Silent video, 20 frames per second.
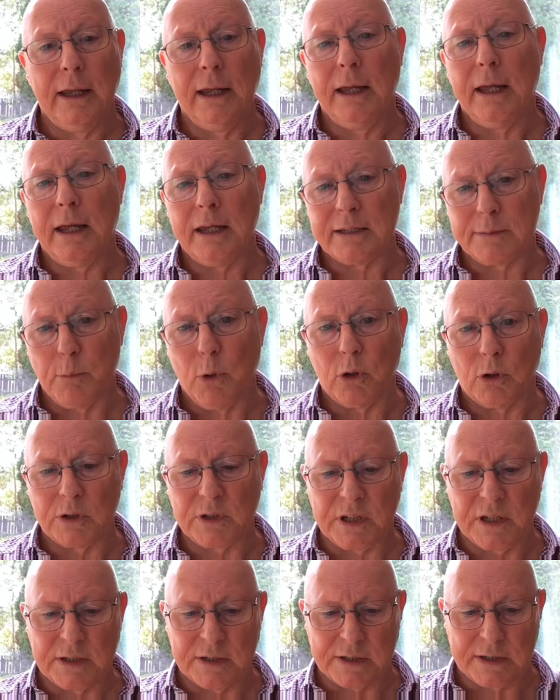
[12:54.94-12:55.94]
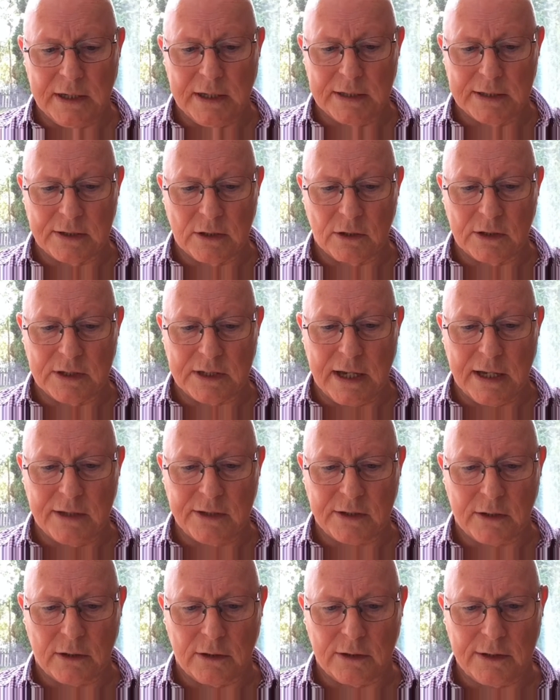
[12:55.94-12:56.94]
his monks, his
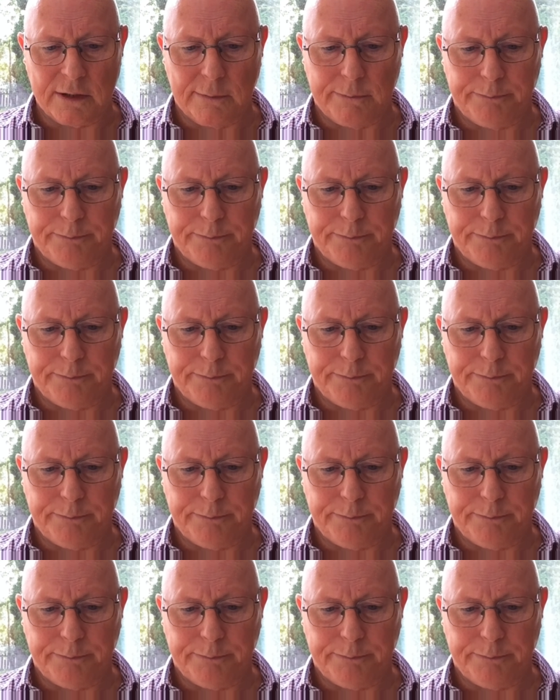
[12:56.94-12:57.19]
successors.